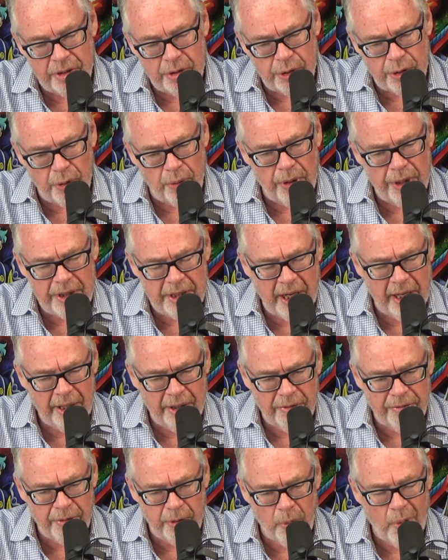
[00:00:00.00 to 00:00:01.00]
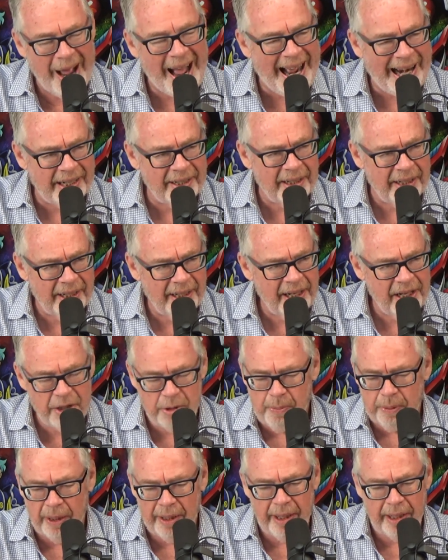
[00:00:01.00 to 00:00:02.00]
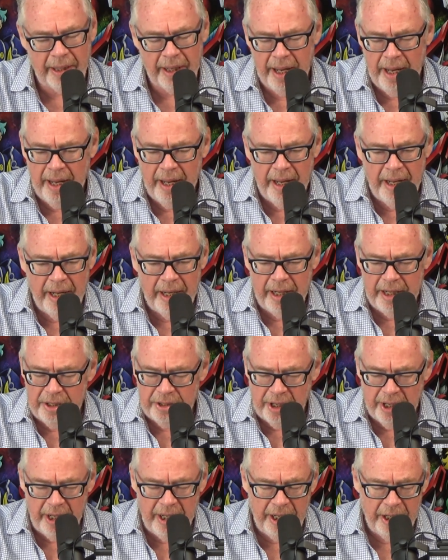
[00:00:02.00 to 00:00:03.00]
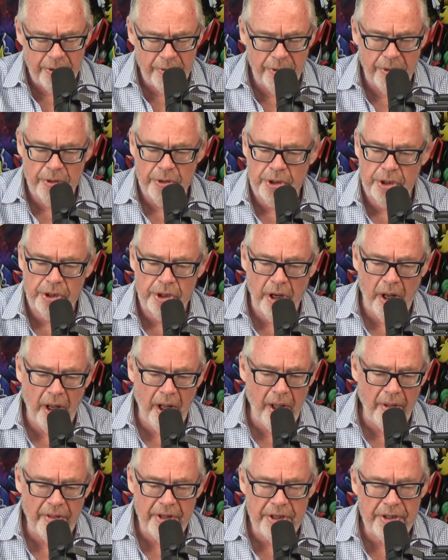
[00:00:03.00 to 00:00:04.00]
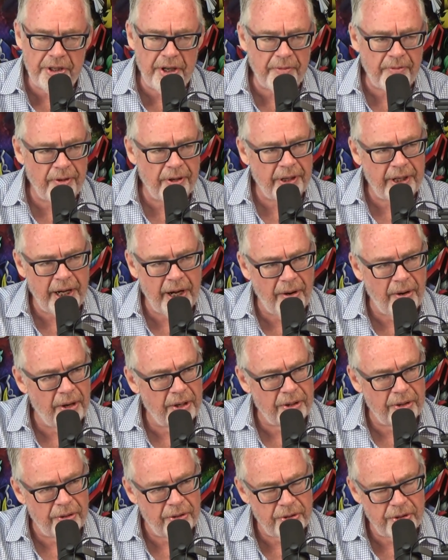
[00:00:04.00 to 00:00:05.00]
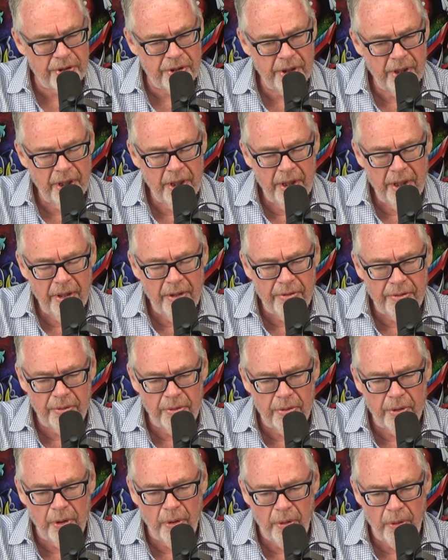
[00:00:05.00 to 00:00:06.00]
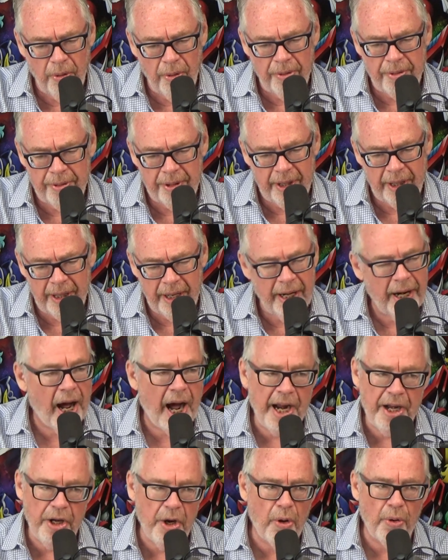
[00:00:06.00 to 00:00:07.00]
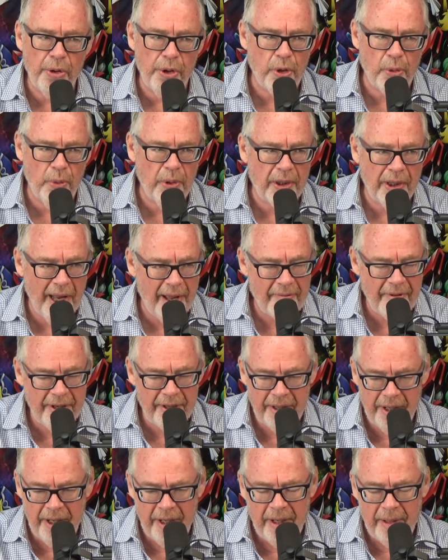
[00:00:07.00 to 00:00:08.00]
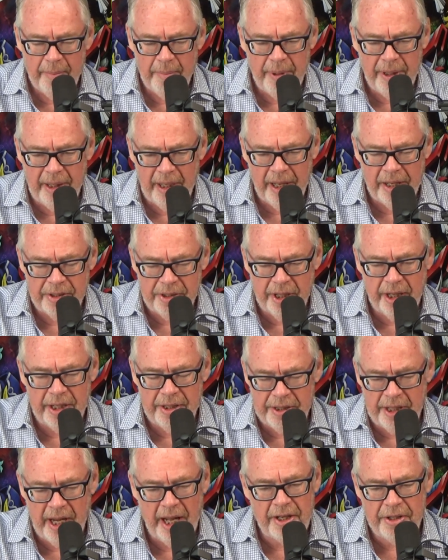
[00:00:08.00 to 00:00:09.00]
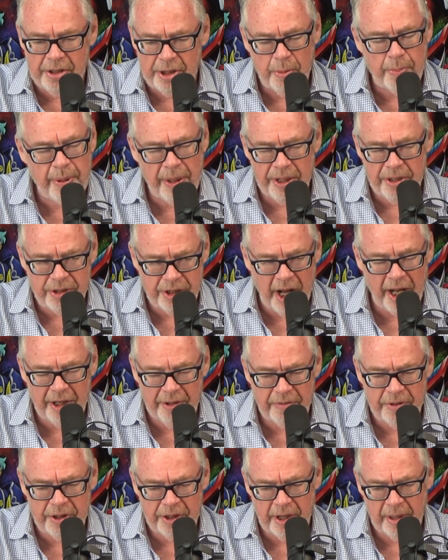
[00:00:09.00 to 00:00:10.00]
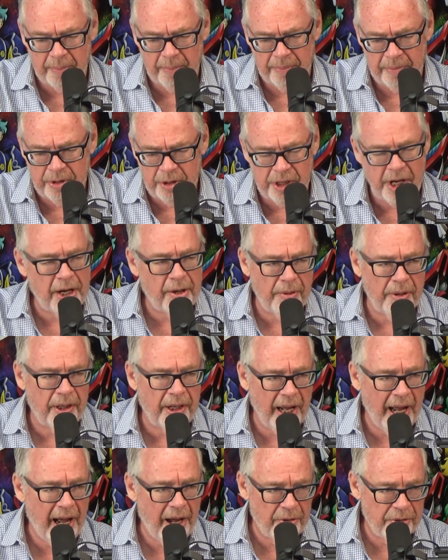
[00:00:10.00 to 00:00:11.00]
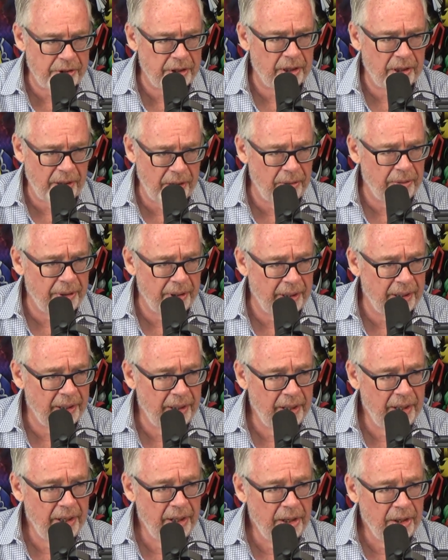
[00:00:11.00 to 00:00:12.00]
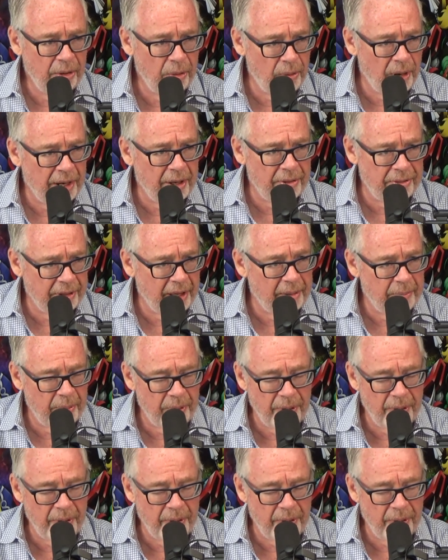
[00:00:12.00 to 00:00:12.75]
storytelling through acting. He introduces all these different characters through the whole thing, and I know you would love it because it takes the piss out of some sacred cows, including Greta Thunberg.